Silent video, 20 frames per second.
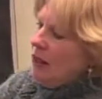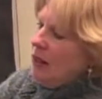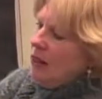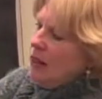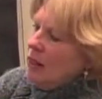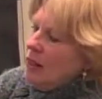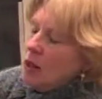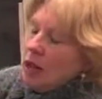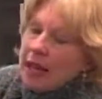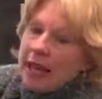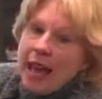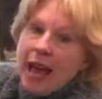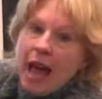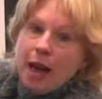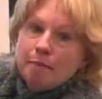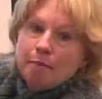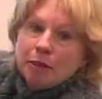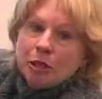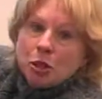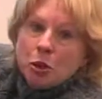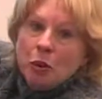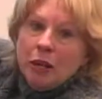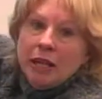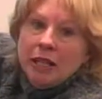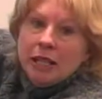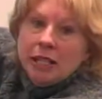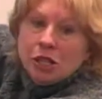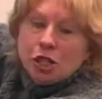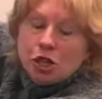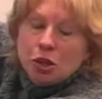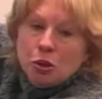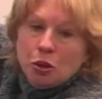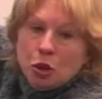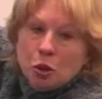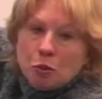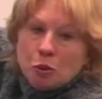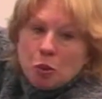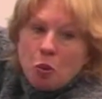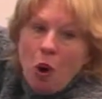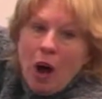the gap between these two
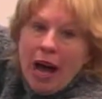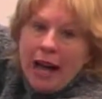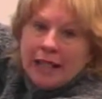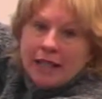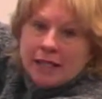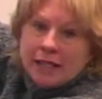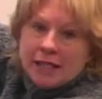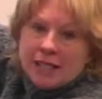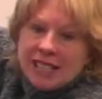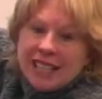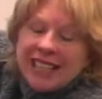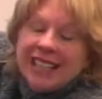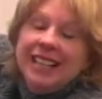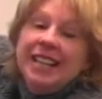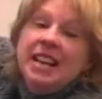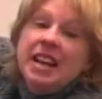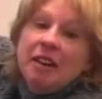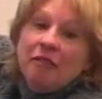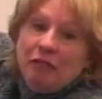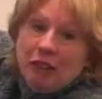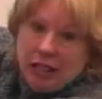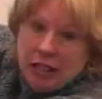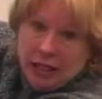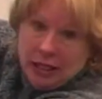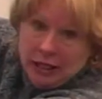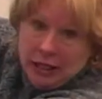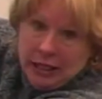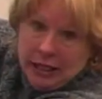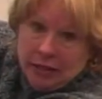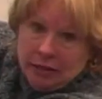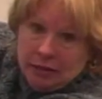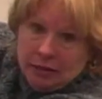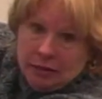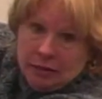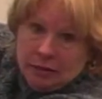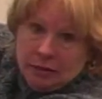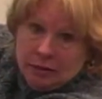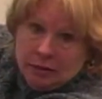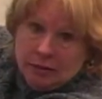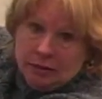groups widens significantly
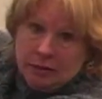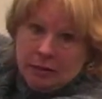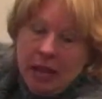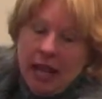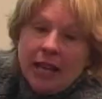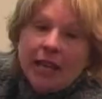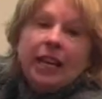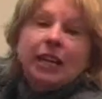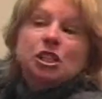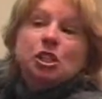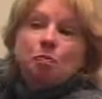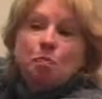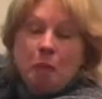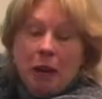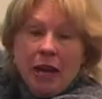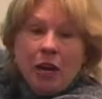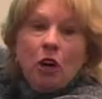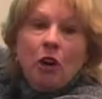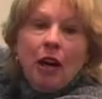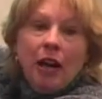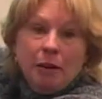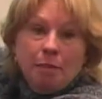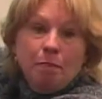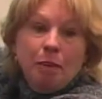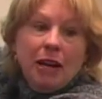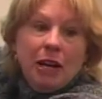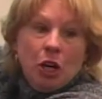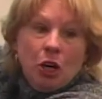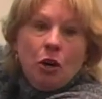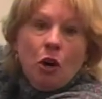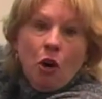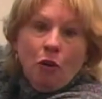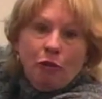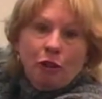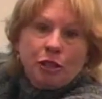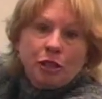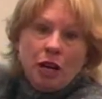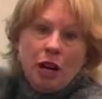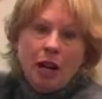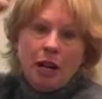and gets bigger and bigger over
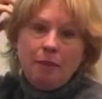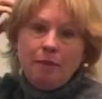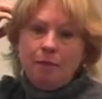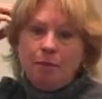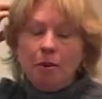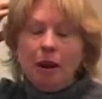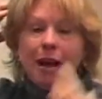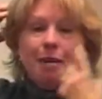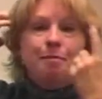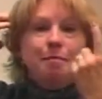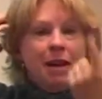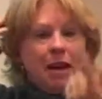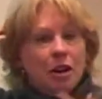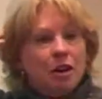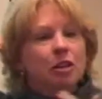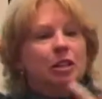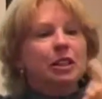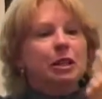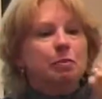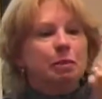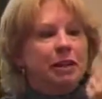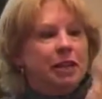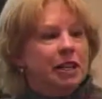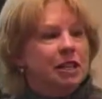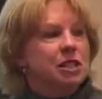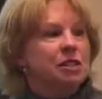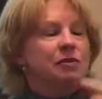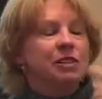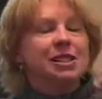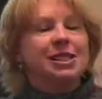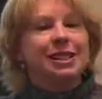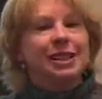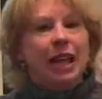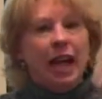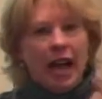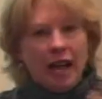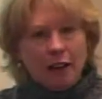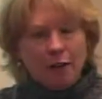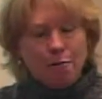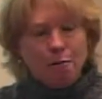time, primarily because of this
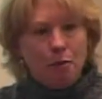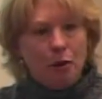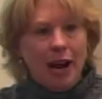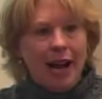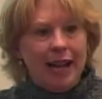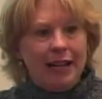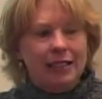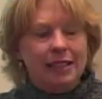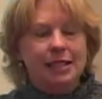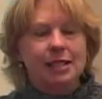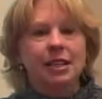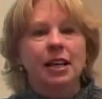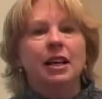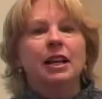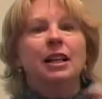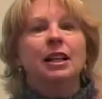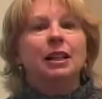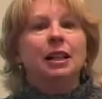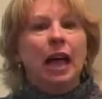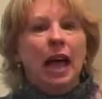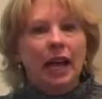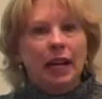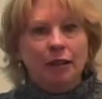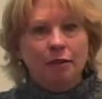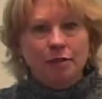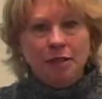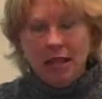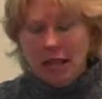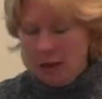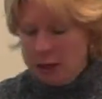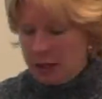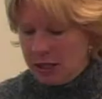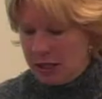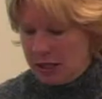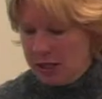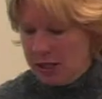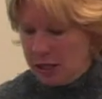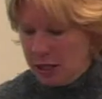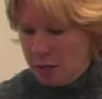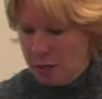lack of practice, lack of text
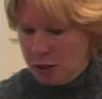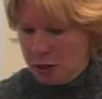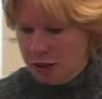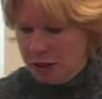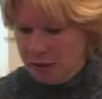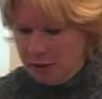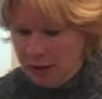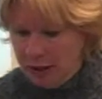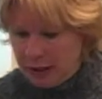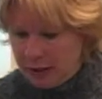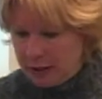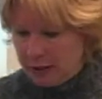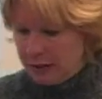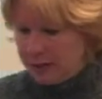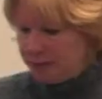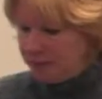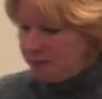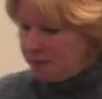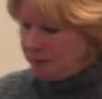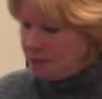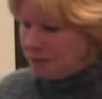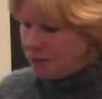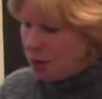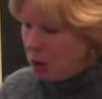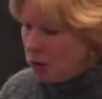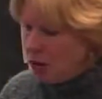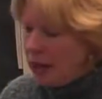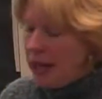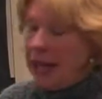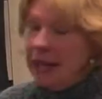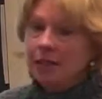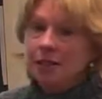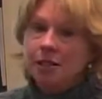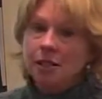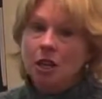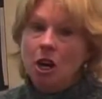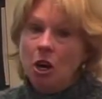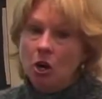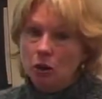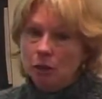consumption effect. Okay,
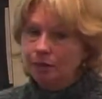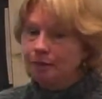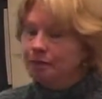so